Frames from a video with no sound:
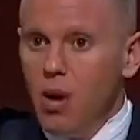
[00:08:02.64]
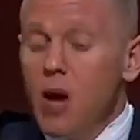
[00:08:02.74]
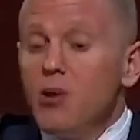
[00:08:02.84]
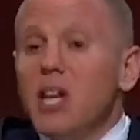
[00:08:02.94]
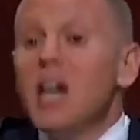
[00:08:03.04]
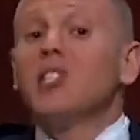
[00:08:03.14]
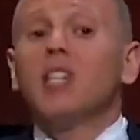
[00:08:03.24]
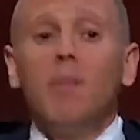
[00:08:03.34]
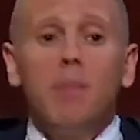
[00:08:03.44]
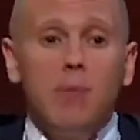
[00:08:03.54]
you... You see,
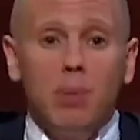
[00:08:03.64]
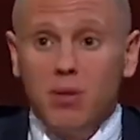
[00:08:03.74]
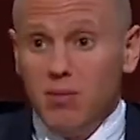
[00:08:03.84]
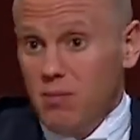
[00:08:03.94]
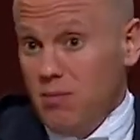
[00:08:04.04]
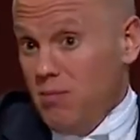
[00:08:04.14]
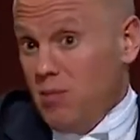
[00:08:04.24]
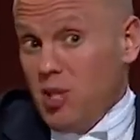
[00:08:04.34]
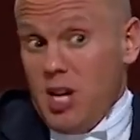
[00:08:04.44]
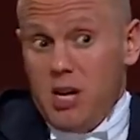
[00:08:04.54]
some people
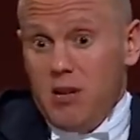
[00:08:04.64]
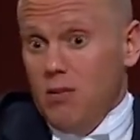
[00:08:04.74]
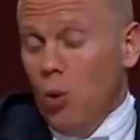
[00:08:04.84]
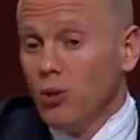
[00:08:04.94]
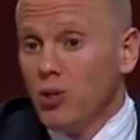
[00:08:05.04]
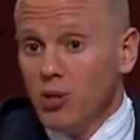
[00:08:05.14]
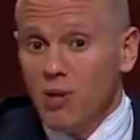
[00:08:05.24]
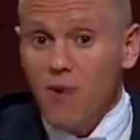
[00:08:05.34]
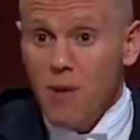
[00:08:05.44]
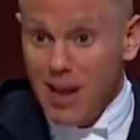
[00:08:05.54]
say all
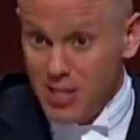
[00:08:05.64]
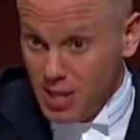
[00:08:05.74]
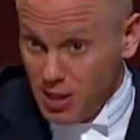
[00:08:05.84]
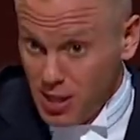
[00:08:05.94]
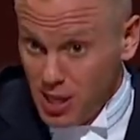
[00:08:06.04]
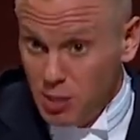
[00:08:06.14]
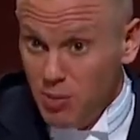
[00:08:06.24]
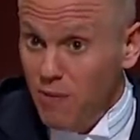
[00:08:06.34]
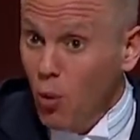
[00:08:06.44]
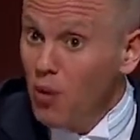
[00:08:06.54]
sorts of romantic things
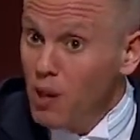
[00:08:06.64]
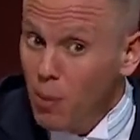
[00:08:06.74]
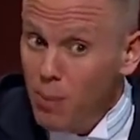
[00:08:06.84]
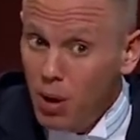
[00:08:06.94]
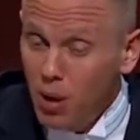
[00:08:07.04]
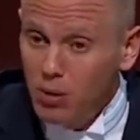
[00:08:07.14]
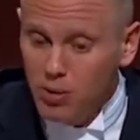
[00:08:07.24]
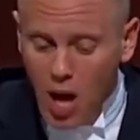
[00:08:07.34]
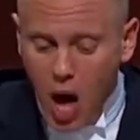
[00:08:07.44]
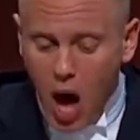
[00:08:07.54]
before they
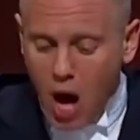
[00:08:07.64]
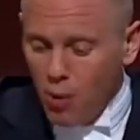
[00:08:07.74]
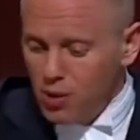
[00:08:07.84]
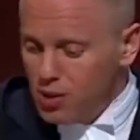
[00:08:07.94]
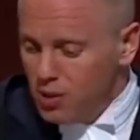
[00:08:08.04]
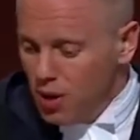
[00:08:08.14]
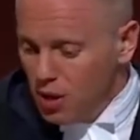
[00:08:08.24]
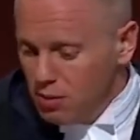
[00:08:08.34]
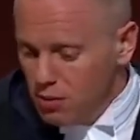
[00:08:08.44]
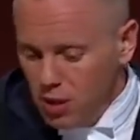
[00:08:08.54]
propose. I want to
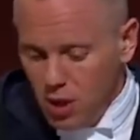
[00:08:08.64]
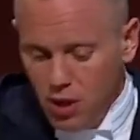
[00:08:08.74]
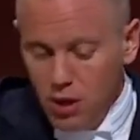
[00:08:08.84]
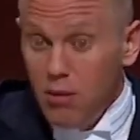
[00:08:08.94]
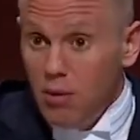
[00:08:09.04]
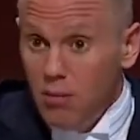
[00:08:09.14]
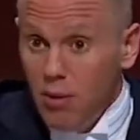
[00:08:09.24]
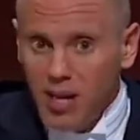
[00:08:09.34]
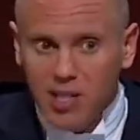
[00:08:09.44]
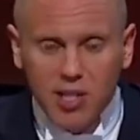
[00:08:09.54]
know,
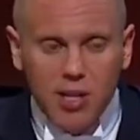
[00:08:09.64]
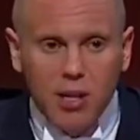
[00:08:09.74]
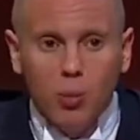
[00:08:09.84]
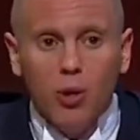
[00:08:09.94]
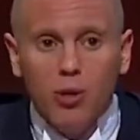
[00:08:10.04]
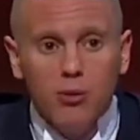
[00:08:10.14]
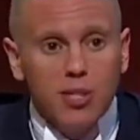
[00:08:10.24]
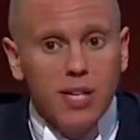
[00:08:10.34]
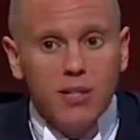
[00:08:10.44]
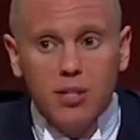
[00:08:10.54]
Mike Senior, what you
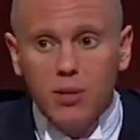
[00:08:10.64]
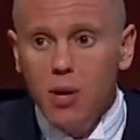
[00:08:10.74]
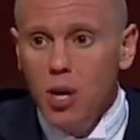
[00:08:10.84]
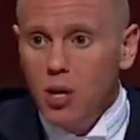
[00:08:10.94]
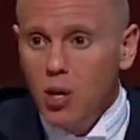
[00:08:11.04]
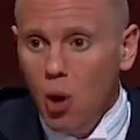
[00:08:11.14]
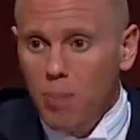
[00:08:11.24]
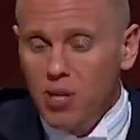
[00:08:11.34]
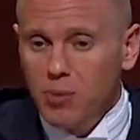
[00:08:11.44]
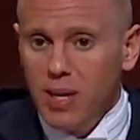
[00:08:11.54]
say to
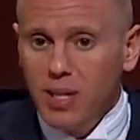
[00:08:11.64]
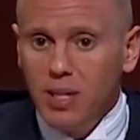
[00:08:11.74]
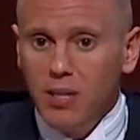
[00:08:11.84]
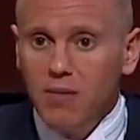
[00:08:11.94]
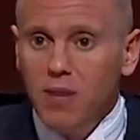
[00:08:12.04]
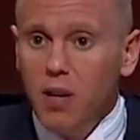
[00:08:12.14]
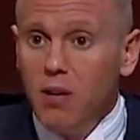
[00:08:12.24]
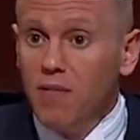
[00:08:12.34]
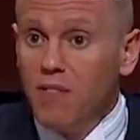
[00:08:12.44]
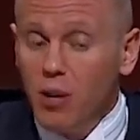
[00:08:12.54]
your prospective
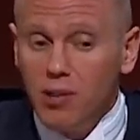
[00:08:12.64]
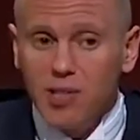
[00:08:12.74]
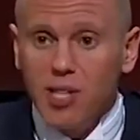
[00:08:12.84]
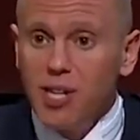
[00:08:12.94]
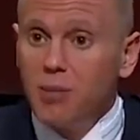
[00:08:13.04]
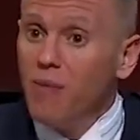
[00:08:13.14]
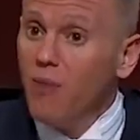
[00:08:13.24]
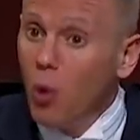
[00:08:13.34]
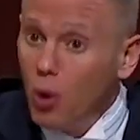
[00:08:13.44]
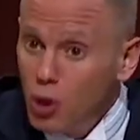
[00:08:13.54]
fiancés
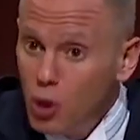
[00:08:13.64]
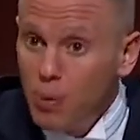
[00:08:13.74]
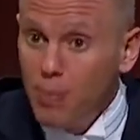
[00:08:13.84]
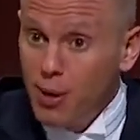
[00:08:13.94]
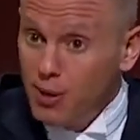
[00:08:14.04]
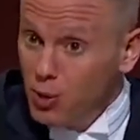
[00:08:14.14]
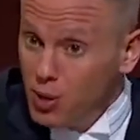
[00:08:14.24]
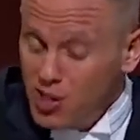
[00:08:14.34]
before you propose. You